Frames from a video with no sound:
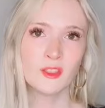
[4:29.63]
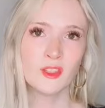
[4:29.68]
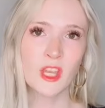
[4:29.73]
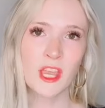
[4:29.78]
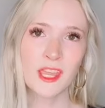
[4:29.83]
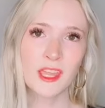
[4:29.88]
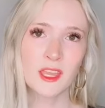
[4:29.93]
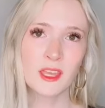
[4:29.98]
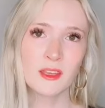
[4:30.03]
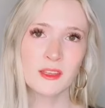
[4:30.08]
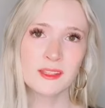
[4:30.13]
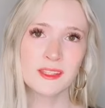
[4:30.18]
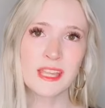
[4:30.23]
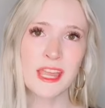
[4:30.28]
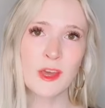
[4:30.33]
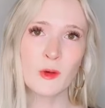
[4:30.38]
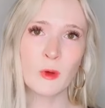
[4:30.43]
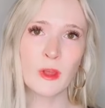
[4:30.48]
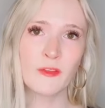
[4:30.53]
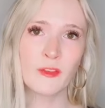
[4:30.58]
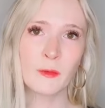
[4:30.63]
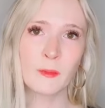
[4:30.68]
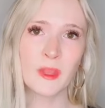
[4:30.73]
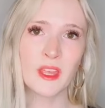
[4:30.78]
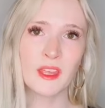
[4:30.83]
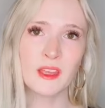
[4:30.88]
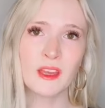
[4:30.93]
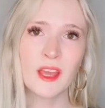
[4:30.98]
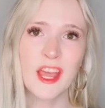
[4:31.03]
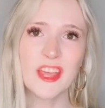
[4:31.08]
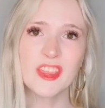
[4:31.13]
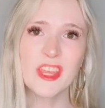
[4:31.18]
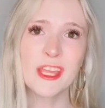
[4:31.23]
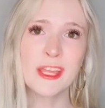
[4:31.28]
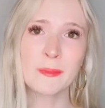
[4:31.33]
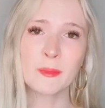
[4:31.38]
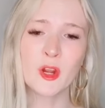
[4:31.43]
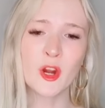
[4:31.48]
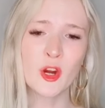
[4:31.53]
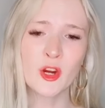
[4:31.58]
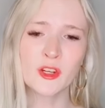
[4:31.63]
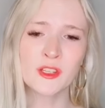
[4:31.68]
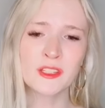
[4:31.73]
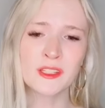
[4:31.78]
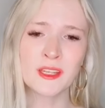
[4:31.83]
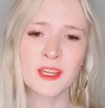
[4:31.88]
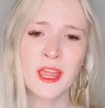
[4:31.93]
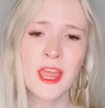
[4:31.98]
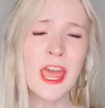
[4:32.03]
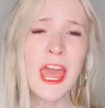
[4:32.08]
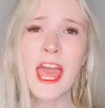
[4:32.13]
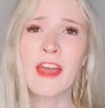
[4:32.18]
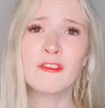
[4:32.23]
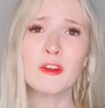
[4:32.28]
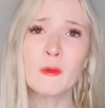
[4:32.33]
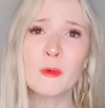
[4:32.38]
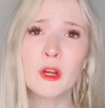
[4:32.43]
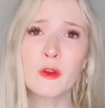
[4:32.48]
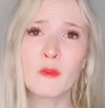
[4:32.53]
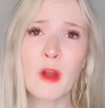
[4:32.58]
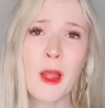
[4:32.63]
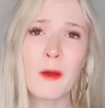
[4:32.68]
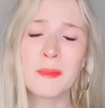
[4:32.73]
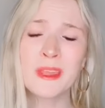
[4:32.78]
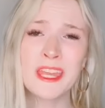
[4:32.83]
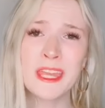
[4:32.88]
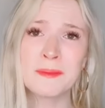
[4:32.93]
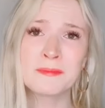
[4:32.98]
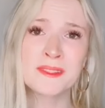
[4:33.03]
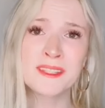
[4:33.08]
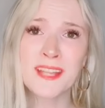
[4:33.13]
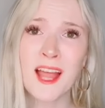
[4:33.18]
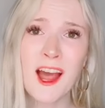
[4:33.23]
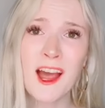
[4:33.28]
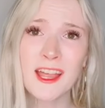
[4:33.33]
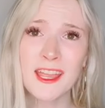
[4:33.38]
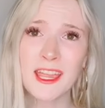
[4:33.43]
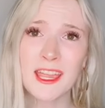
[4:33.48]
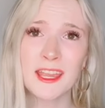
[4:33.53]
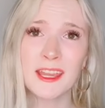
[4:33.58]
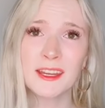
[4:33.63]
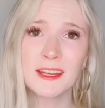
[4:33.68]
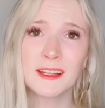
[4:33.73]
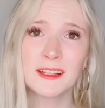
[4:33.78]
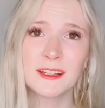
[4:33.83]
Jake, stay away from me. I think I'm cursed. Everyone around me keeps dying.